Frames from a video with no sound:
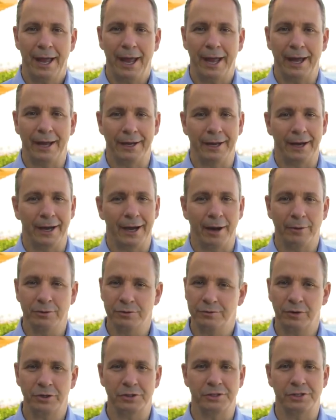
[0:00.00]
And I was
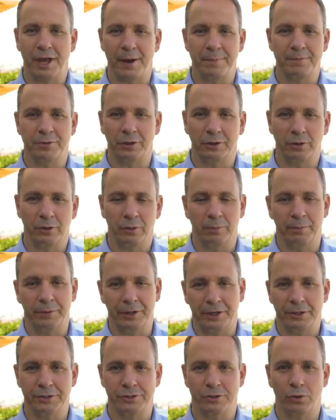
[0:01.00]
very skeptical
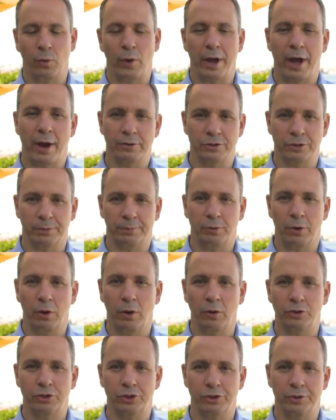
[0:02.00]
because the way I was
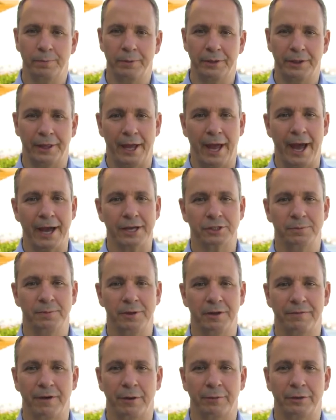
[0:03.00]
approached, but they asked
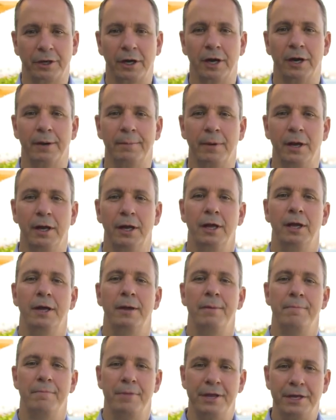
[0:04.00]
me if I would come
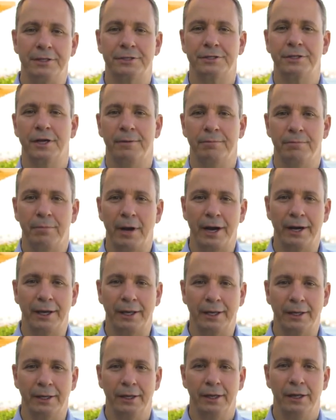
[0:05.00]
meet
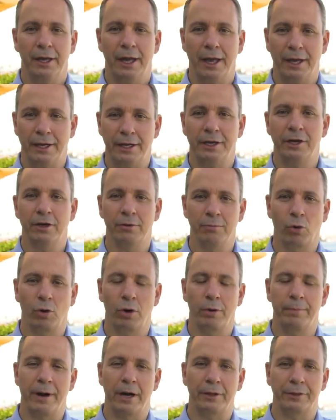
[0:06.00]
somebody and hear
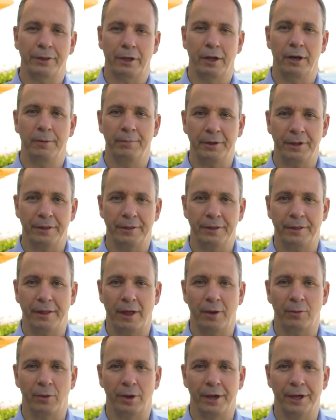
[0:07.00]
more about the company that
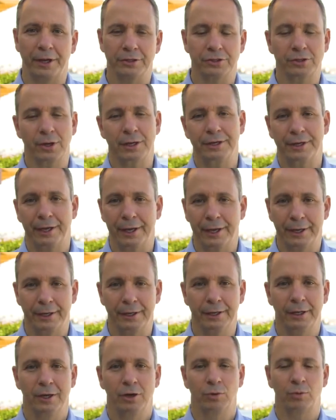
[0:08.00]
they were in. So I
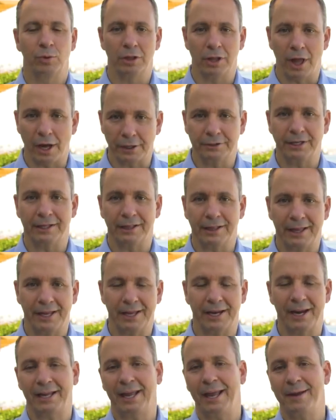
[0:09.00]
did, reluctantly,
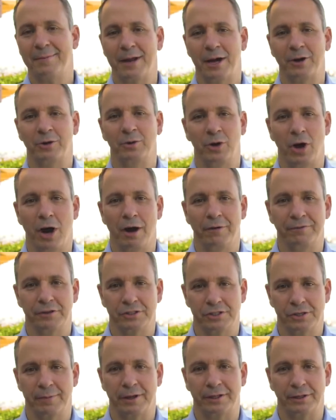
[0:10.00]
and I came down to an
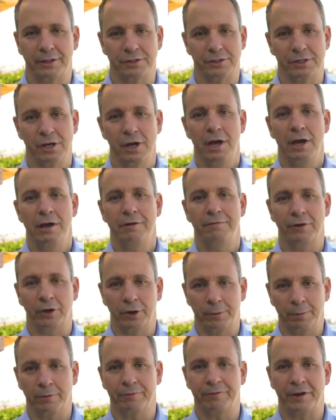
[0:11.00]
office and met this
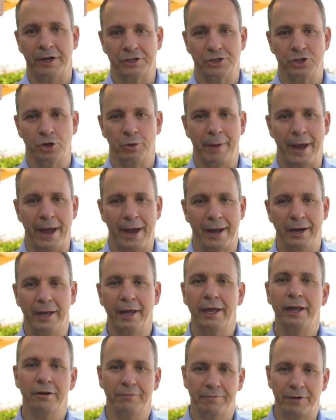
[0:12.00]
very professional man
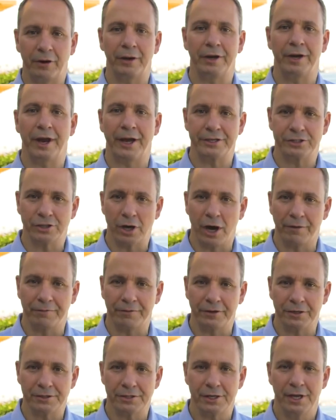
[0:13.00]
in a very nice
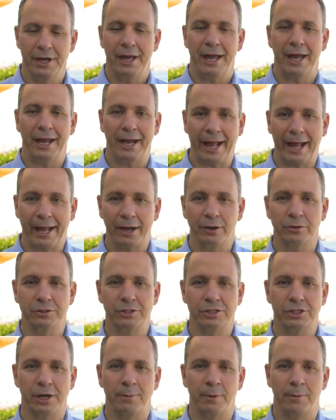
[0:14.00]
office. It handled
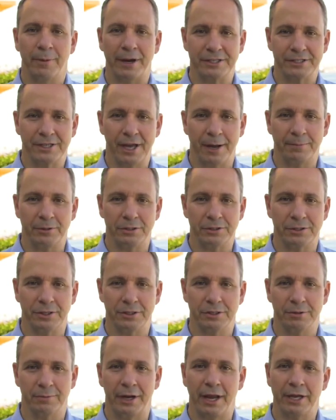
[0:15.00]
some of my
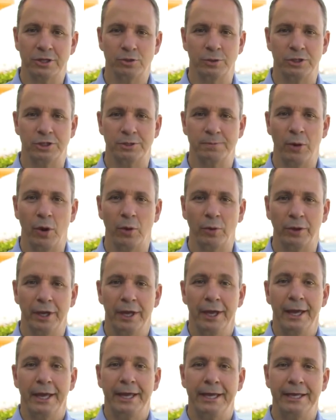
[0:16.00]
skepticism, and as we spoke,
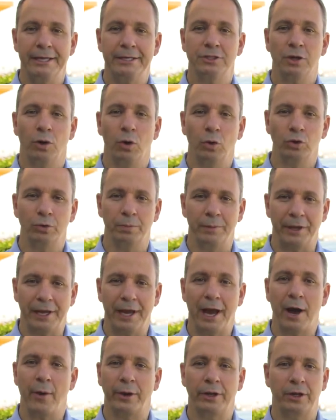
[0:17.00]
he told me
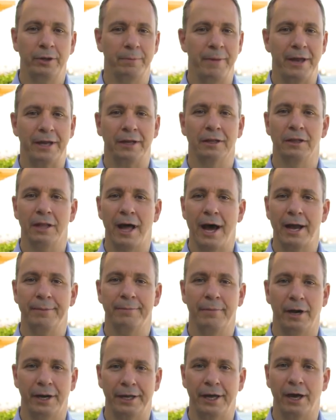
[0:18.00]
how I could make a lot of
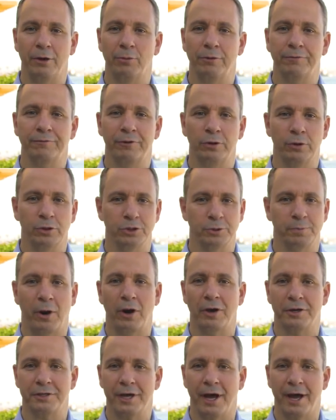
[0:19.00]
money on referrals
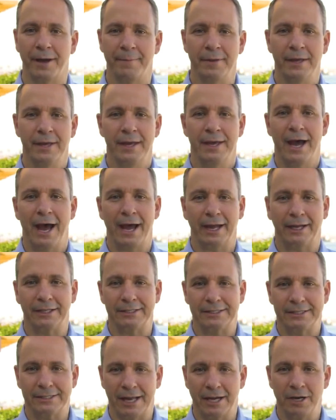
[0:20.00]
part-time. I
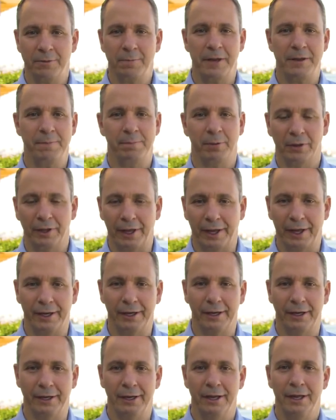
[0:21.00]
could send people
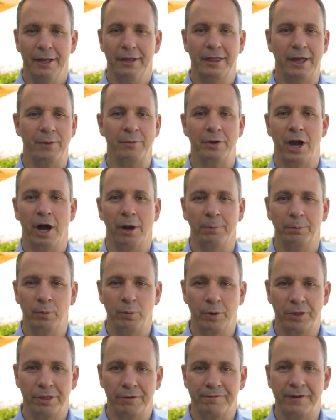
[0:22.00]
in and they would help them
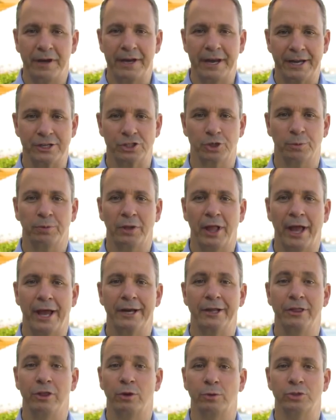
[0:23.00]
with a financial
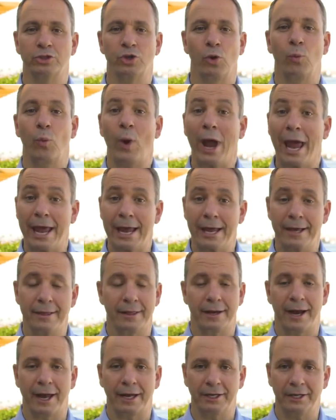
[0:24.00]
plan, and there was a way
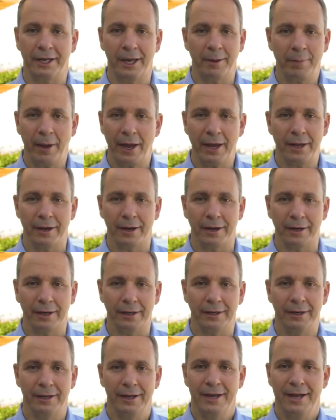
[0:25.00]
that I could get paid on
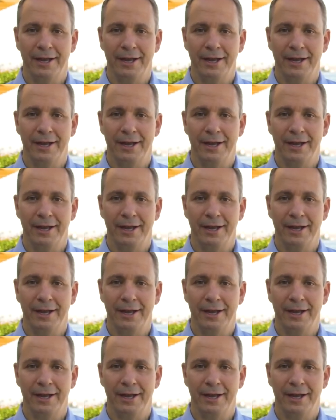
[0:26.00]
it.